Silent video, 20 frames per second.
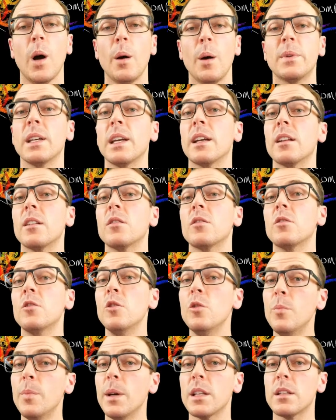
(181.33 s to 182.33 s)
get
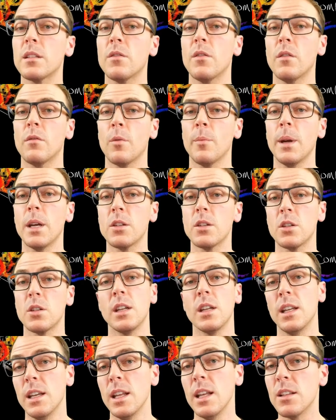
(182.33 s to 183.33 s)
2 bits of information, he
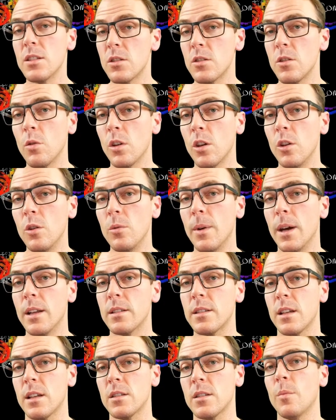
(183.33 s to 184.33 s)
needs 2 qubits
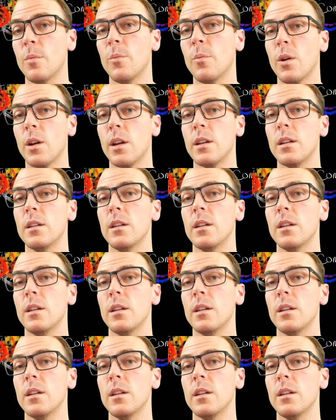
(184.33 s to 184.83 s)
at some point.